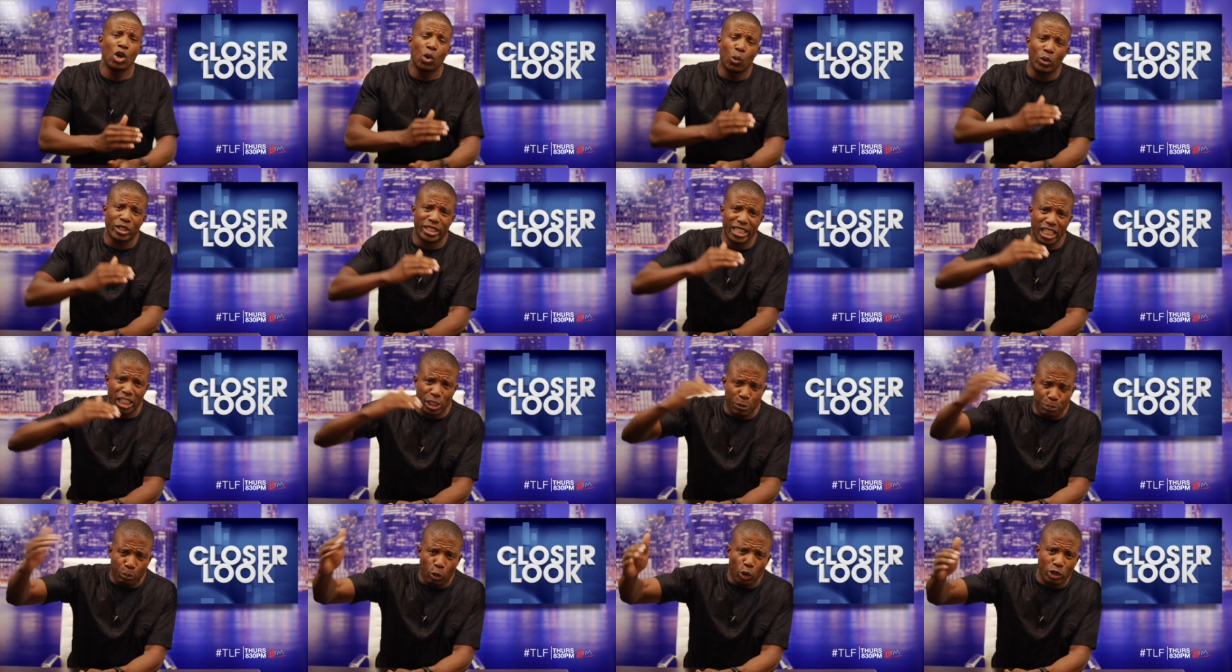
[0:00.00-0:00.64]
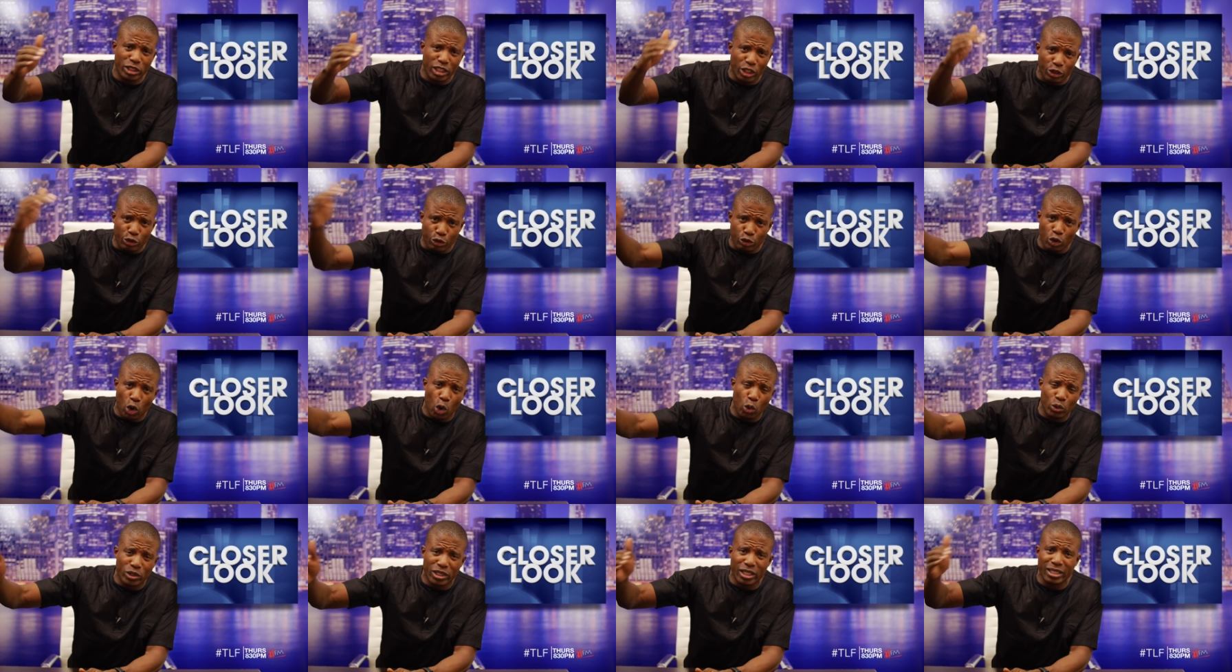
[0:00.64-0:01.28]
which exported
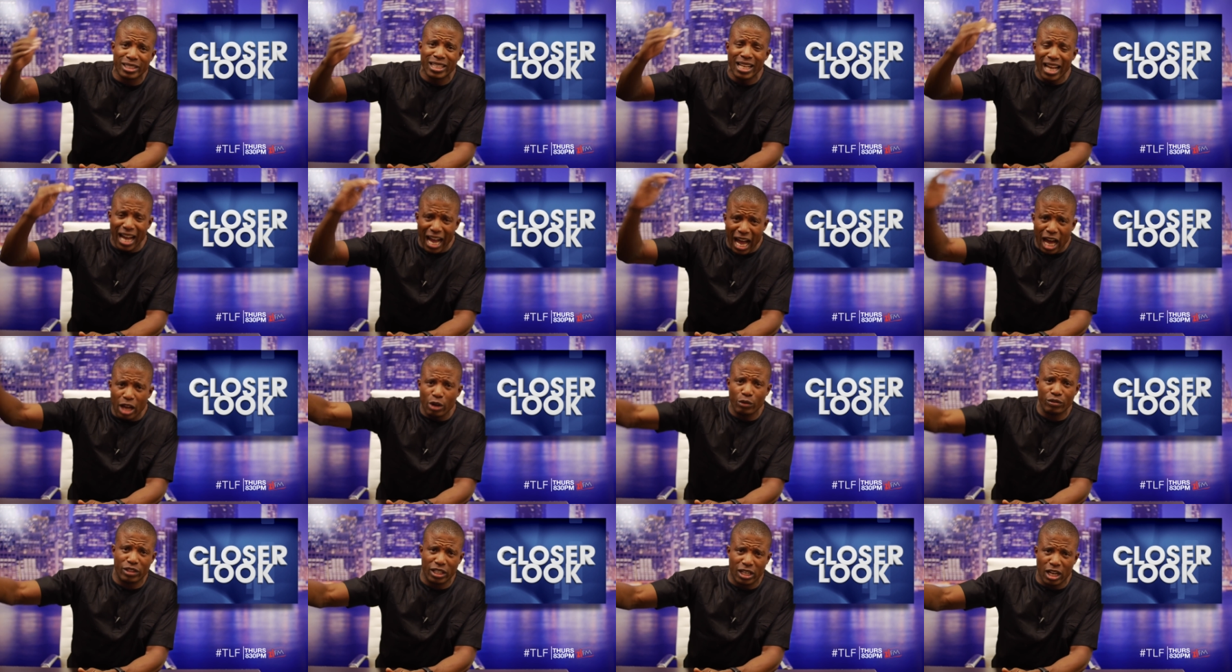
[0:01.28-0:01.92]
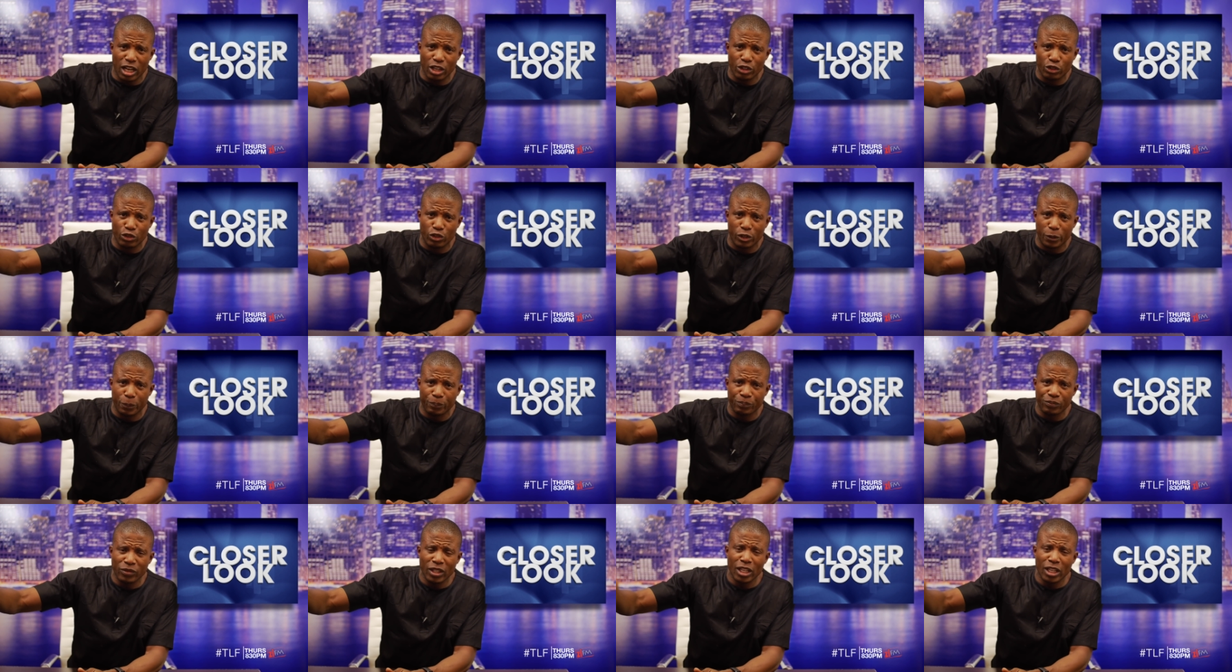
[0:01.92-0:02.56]
roses out of the country.